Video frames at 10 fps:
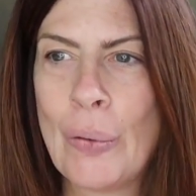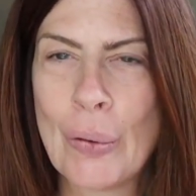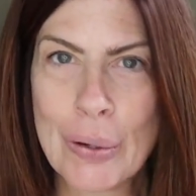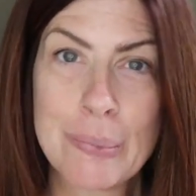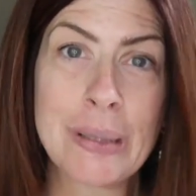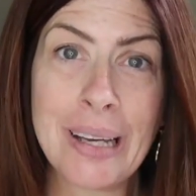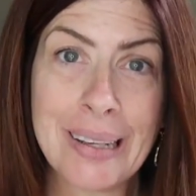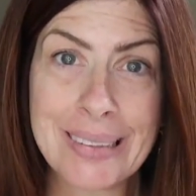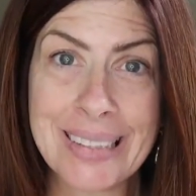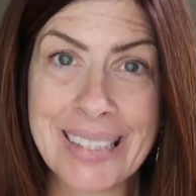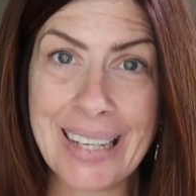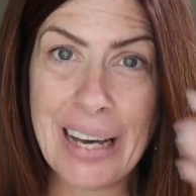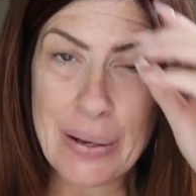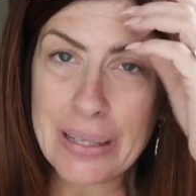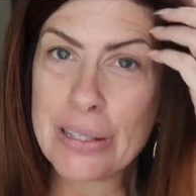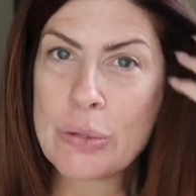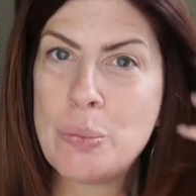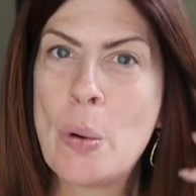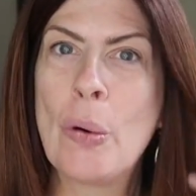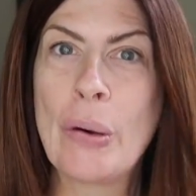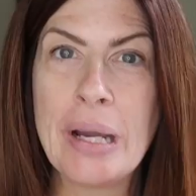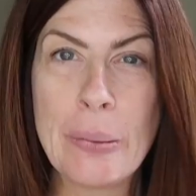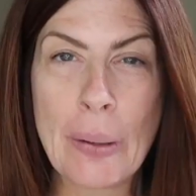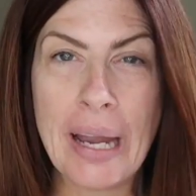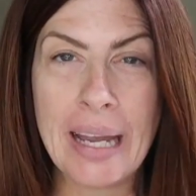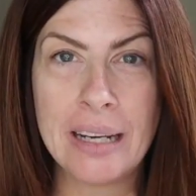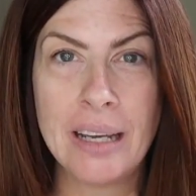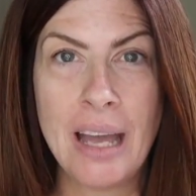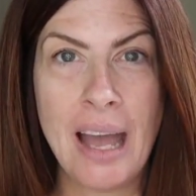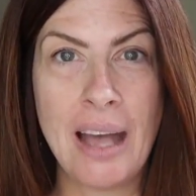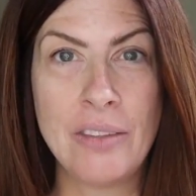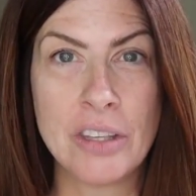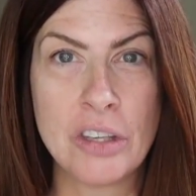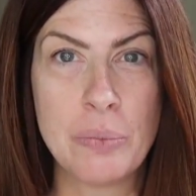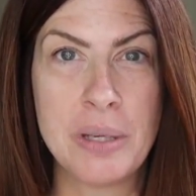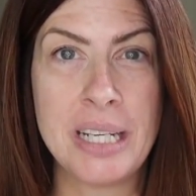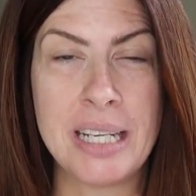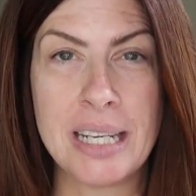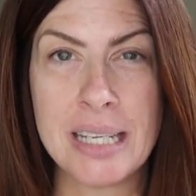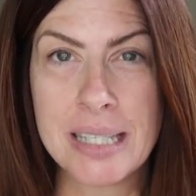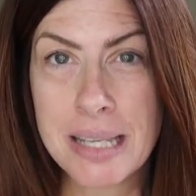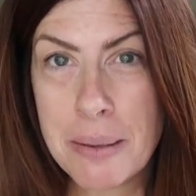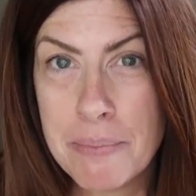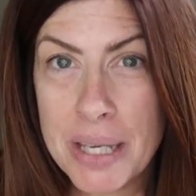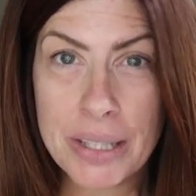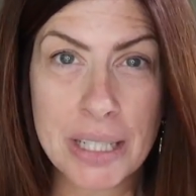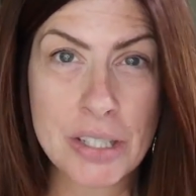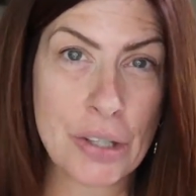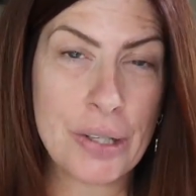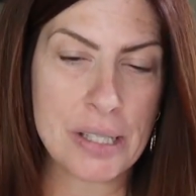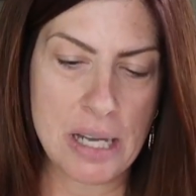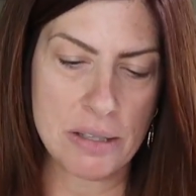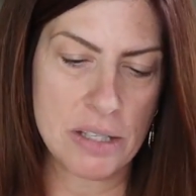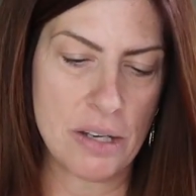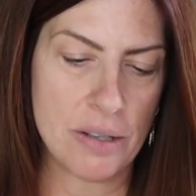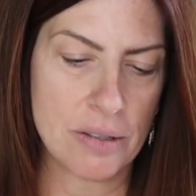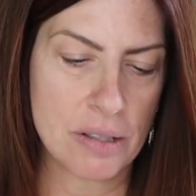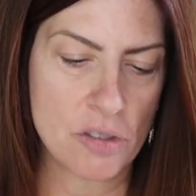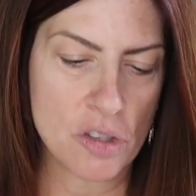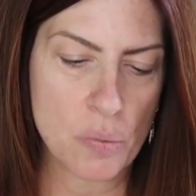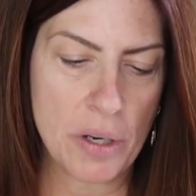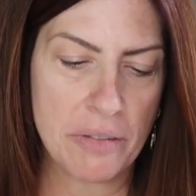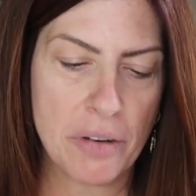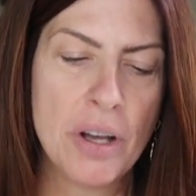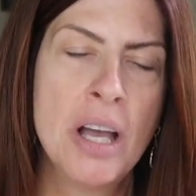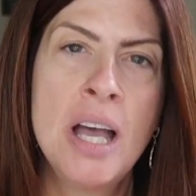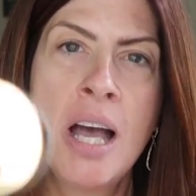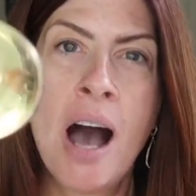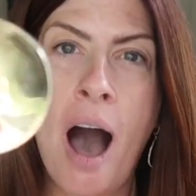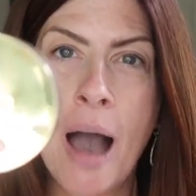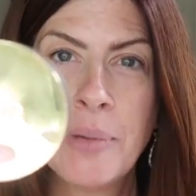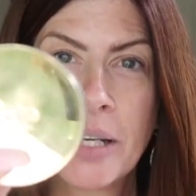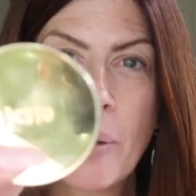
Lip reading: horribly ugly day out. It is pouring rain and the humidity is 1,000,000 degrees out, so it's just wonderful. I'm gonna